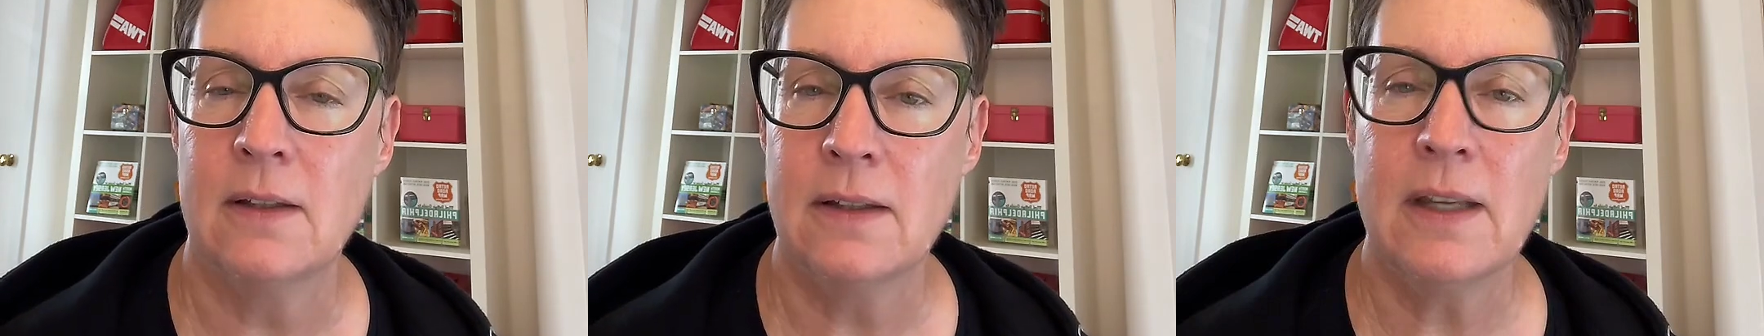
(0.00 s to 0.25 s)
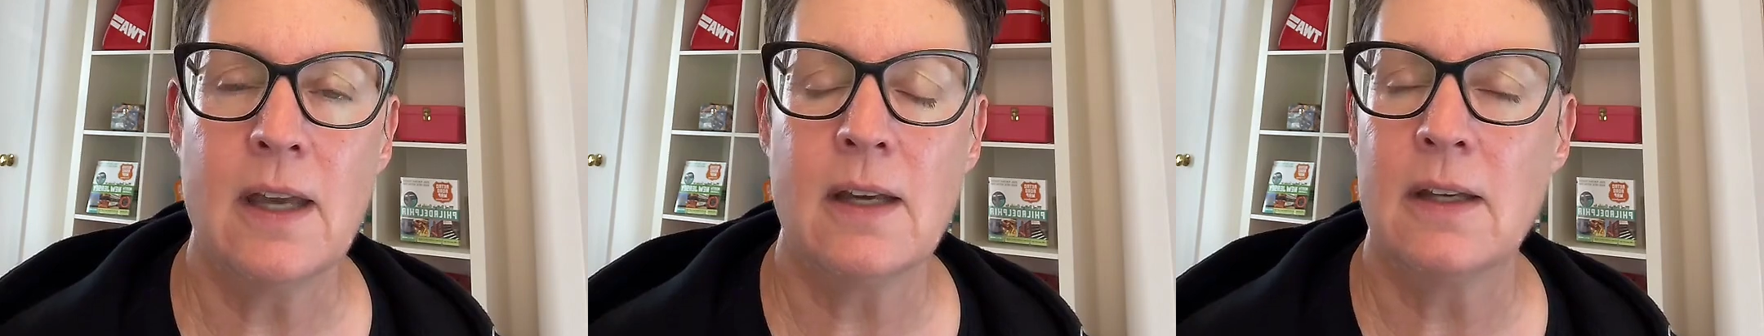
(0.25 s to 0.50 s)

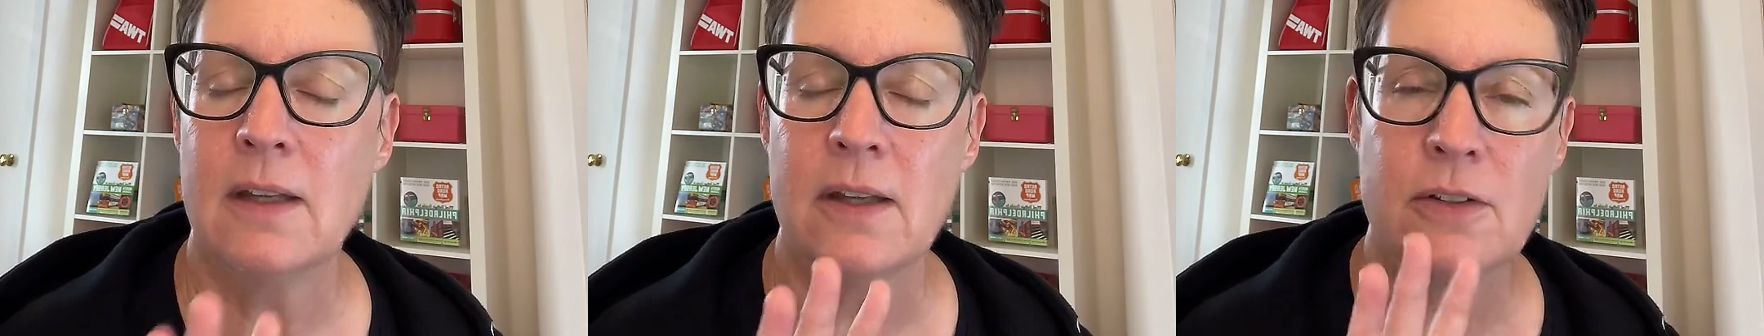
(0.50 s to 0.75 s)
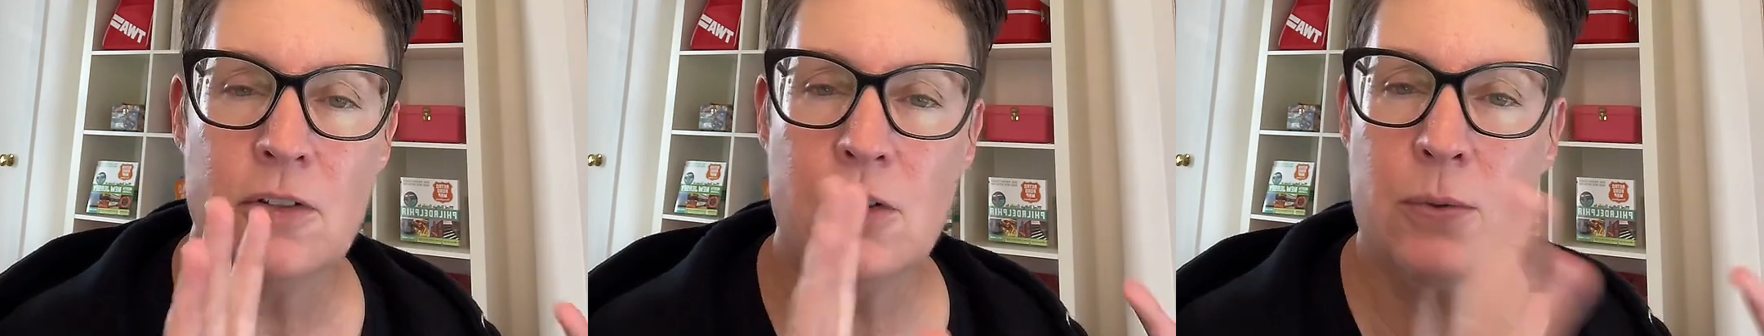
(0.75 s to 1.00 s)
Yeah
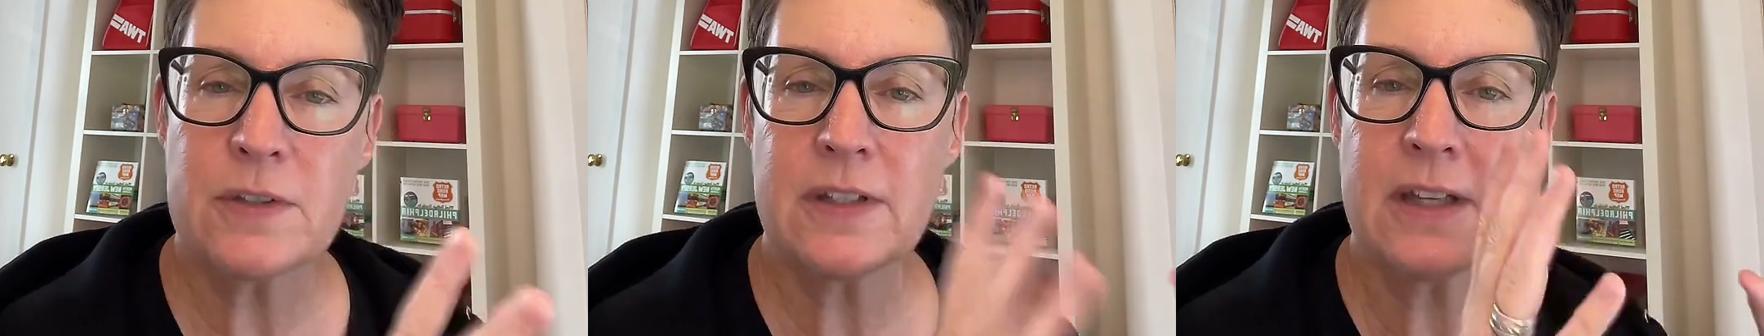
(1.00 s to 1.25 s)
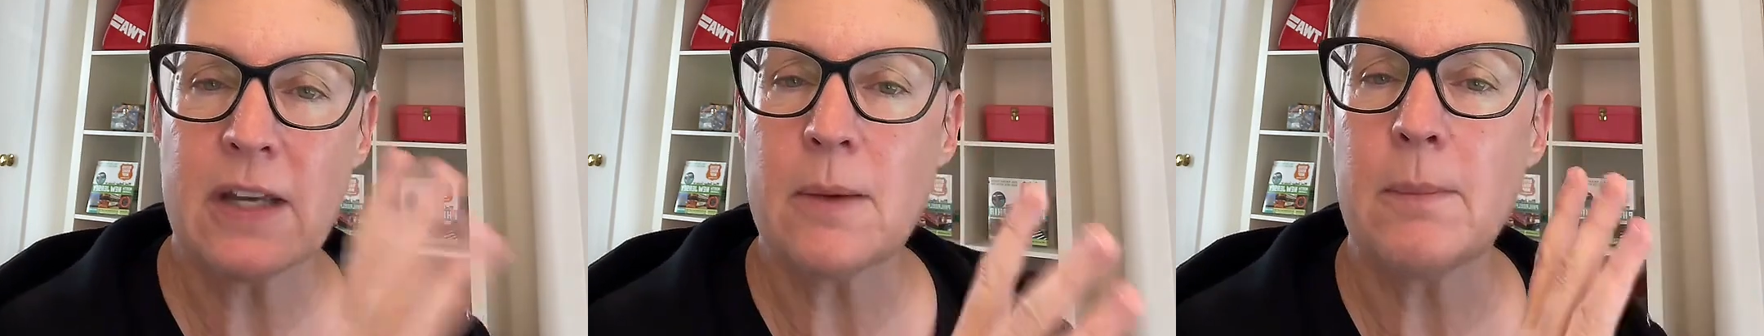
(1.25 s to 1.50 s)
use
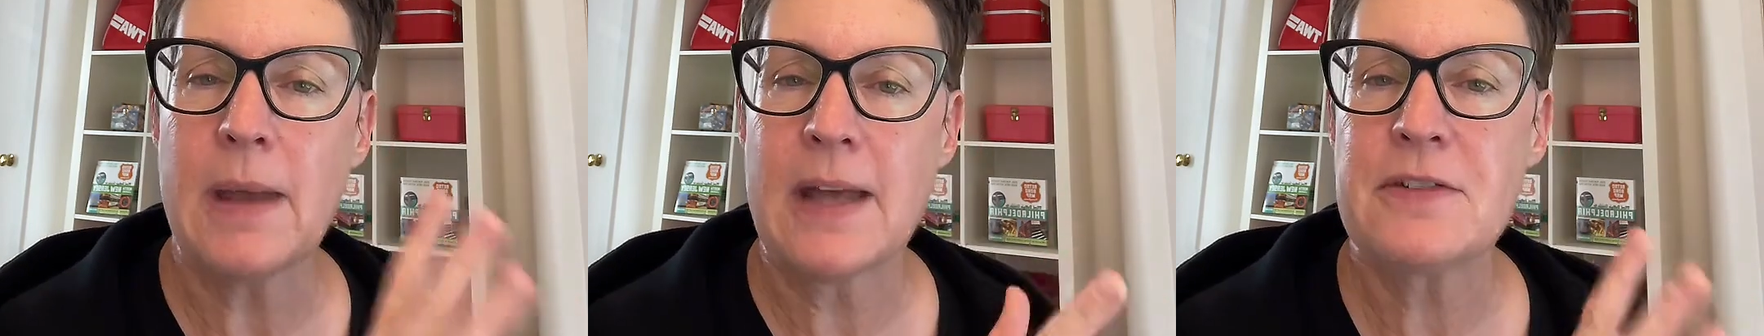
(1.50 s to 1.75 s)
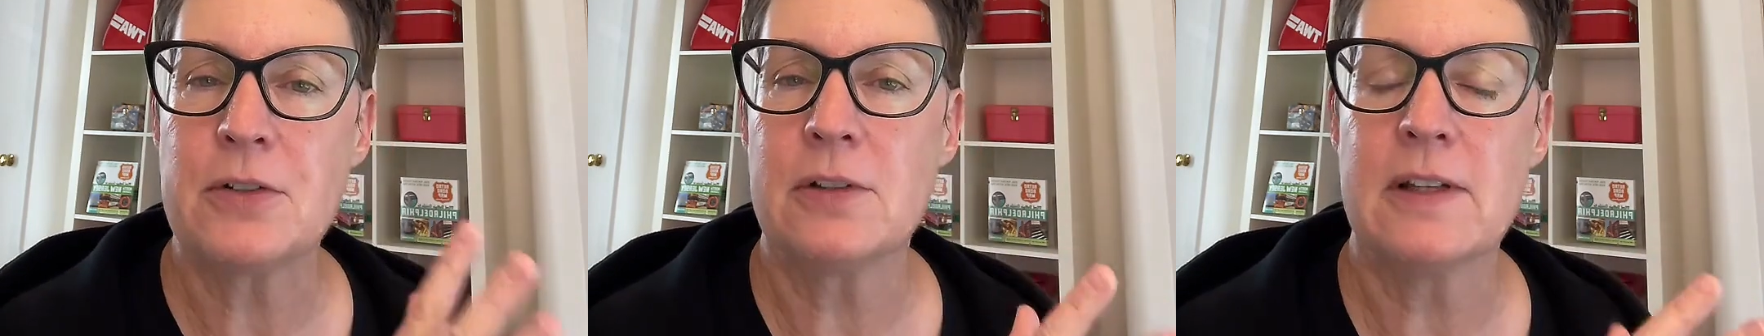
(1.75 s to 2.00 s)
get a
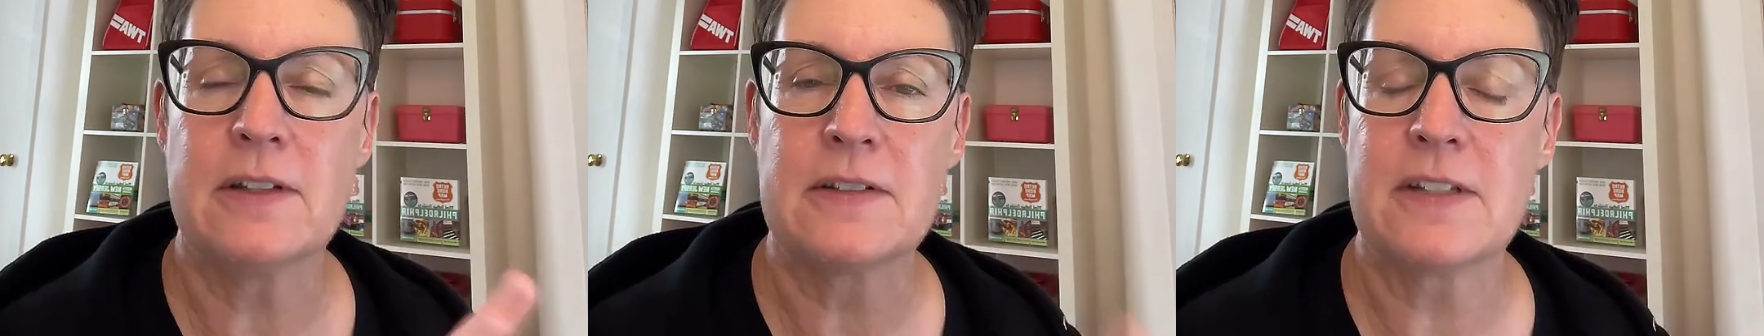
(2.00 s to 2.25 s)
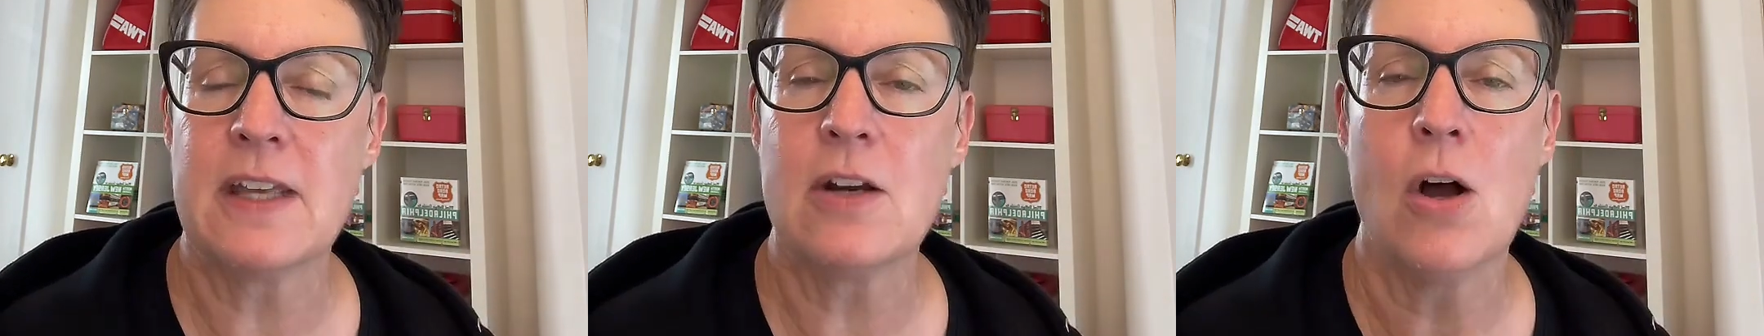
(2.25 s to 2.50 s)
master
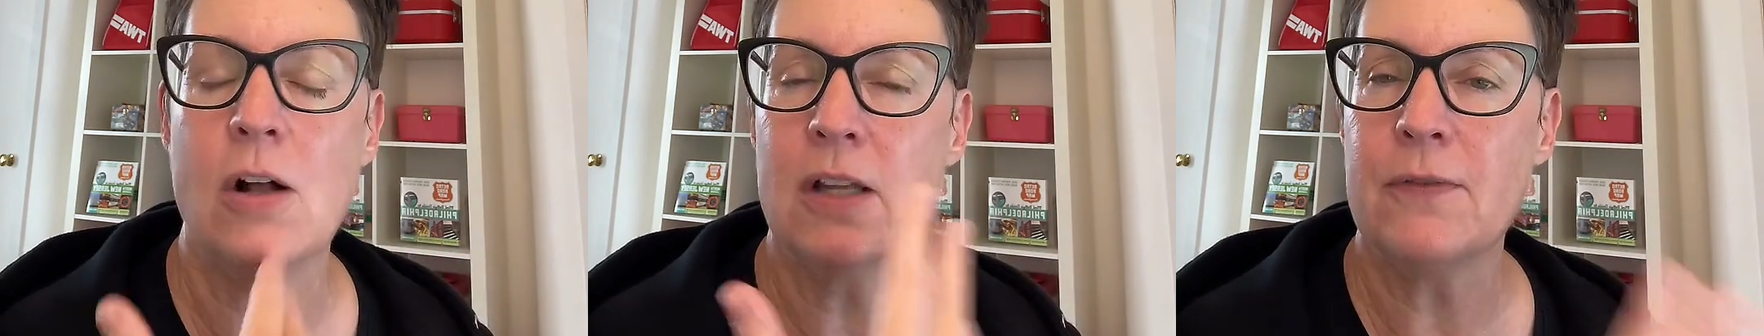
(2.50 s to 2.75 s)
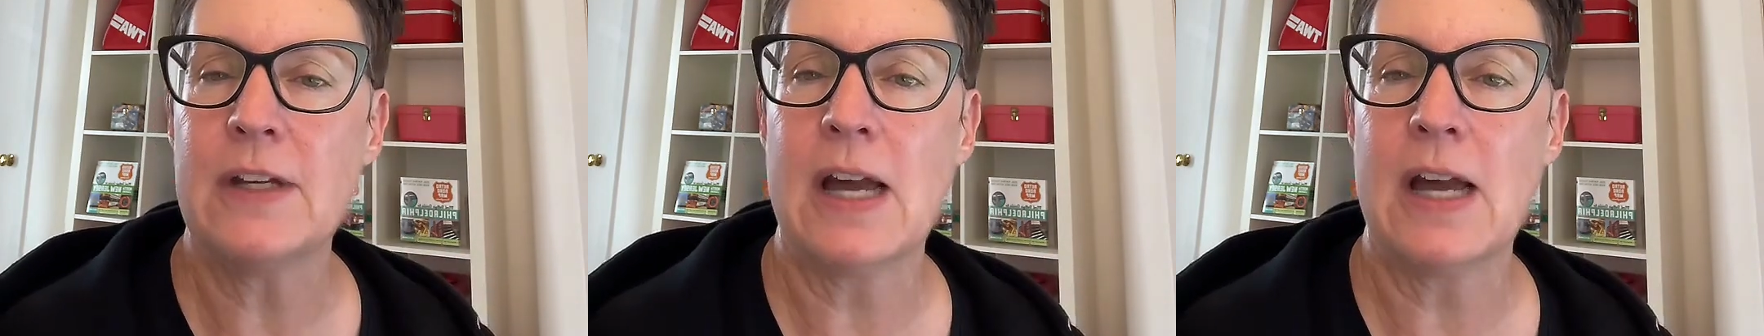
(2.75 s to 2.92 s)
list get all of it